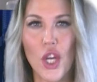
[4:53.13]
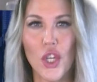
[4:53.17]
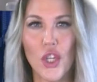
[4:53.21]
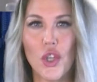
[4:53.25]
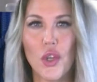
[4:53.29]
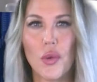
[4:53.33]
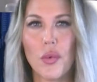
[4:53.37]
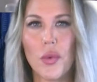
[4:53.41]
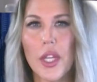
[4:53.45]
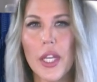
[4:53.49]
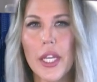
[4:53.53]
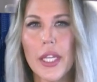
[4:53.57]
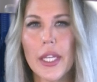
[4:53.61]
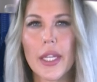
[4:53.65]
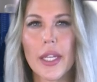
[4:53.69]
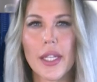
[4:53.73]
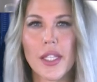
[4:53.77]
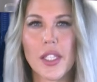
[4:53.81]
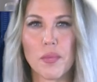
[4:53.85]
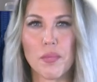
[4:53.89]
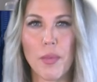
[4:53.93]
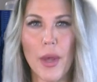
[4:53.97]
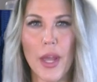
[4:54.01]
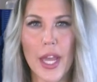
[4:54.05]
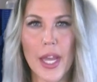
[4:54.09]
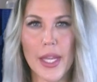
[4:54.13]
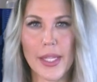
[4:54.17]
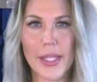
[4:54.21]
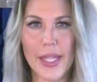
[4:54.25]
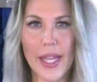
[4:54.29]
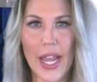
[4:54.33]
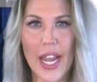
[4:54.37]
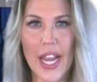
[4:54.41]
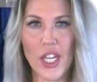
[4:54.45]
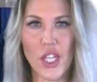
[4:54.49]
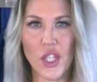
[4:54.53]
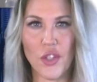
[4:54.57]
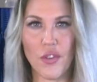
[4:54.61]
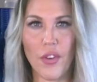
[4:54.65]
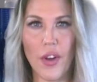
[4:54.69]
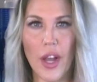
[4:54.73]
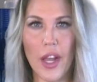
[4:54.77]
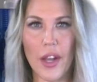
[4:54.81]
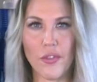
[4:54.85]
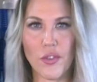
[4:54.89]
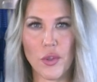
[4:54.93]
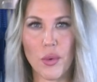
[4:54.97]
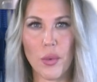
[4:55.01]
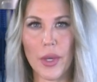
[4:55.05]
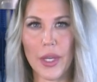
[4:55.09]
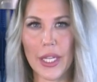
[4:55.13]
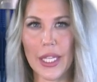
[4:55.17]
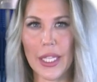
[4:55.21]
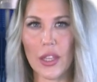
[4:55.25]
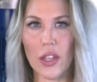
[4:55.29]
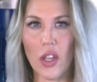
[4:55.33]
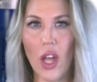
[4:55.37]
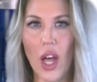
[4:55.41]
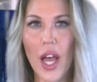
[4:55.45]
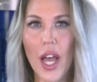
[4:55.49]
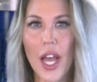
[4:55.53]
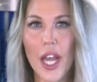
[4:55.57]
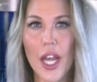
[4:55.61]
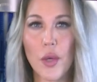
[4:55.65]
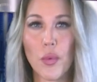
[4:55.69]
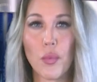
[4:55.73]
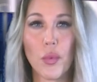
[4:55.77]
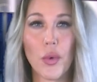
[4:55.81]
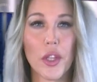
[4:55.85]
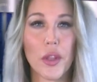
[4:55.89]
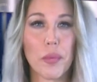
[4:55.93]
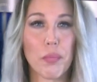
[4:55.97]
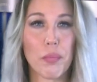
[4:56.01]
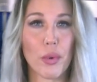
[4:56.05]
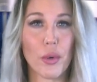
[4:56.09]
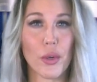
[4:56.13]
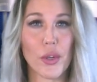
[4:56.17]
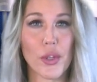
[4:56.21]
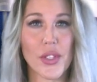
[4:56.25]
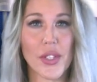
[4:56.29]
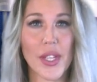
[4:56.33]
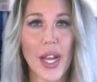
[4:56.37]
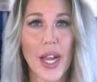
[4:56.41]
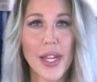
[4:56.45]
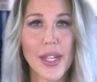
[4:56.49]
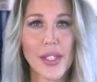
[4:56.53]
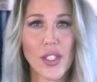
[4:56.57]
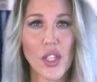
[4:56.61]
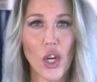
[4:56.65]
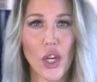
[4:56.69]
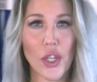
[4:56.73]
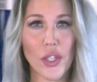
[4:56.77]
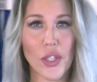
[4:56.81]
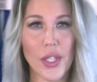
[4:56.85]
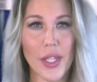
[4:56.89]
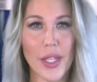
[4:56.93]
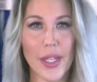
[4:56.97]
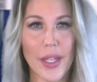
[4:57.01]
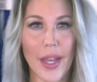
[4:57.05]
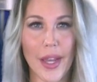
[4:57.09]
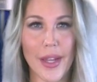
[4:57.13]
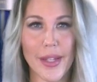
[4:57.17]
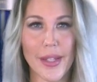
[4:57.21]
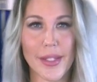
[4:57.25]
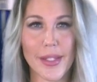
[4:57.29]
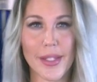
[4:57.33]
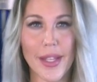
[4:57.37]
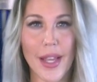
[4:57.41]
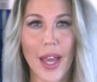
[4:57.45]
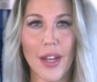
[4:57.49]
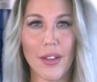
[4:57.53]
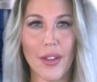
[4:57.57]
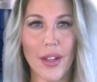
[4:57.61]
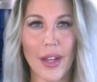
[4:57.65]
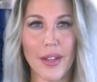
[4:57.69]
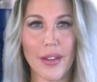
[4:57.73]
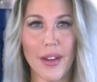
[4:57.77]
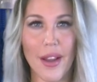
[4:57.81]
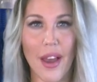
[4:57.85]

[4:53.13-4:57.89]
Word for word: Yuneec expands H520 line with precise RTK satellite